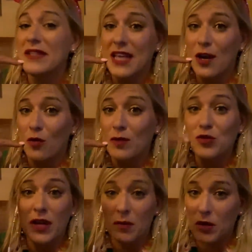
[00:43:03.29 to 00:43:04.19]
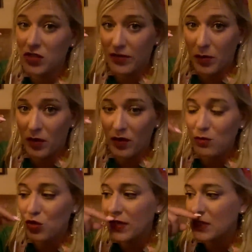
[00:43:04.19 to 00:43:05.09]
is that a rum drink? Most of them are
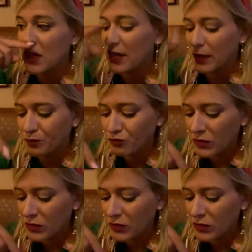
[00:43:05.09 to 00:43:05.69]
rum drinks in here,